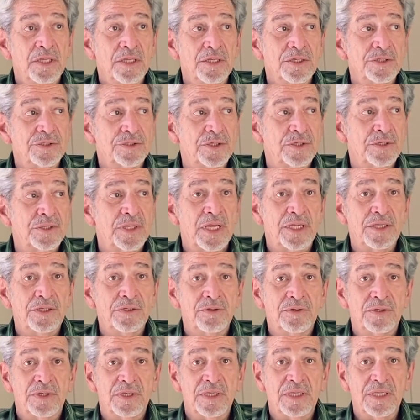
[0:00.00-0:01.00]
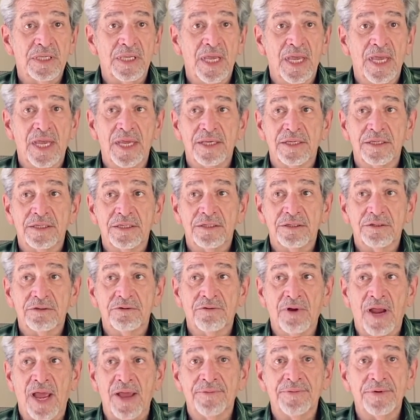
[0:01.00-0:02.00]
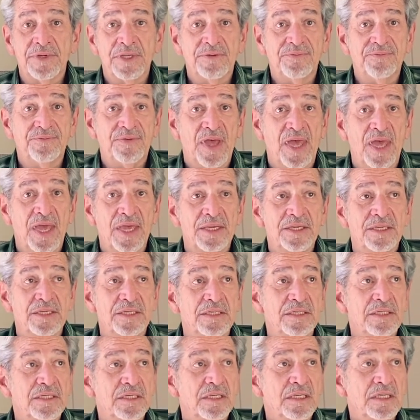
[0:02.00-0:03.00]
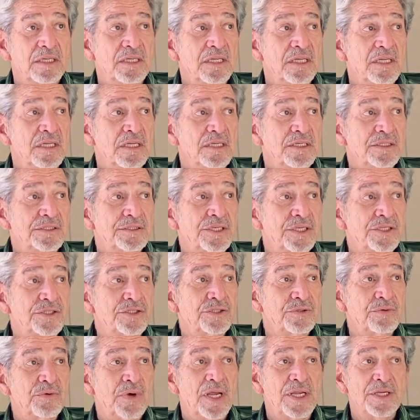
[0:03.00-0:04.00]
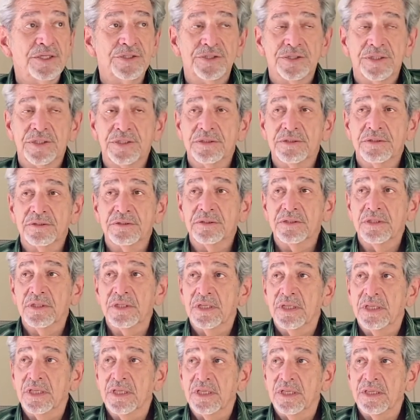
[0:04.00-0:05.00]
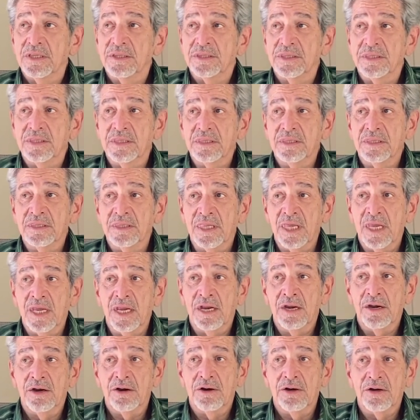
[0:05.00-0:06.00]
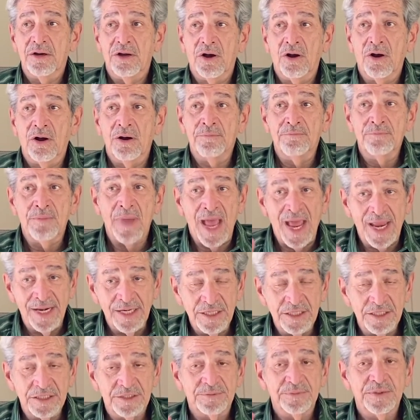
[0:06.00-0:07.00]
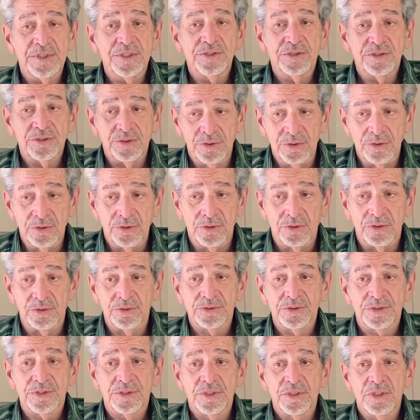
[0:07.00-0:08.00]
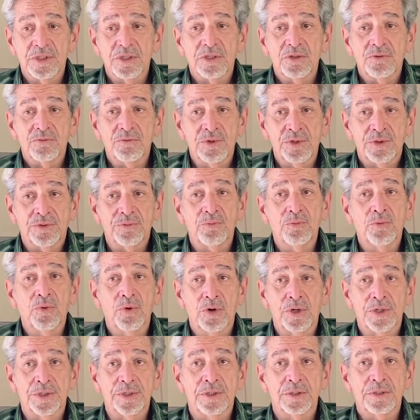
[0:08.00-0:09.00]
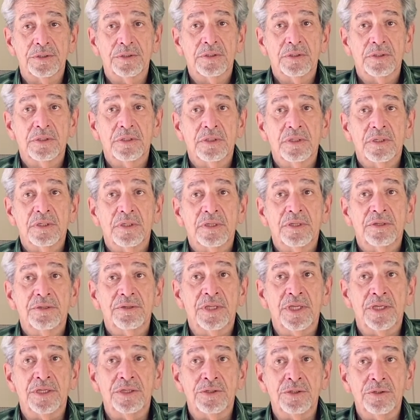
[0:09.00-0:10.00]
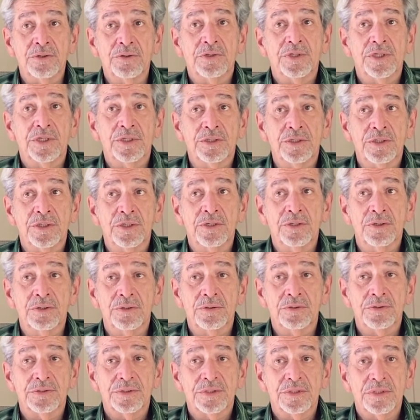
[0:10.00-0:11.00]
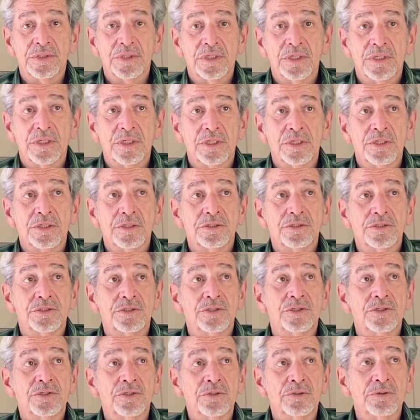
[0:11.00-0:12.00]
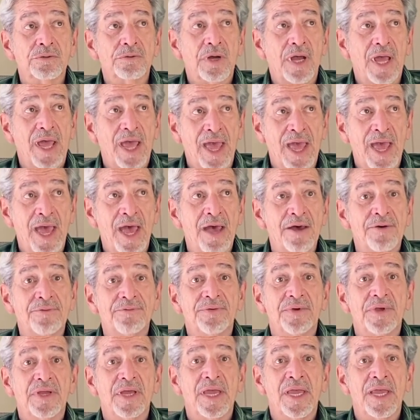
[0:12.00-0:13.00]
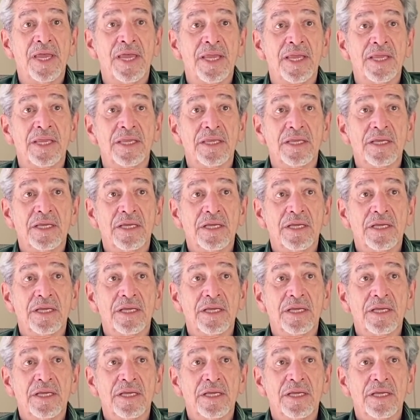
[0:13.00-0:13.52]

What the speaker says: so that you can get gravity fed situation. There are management tools with water that you can use to have a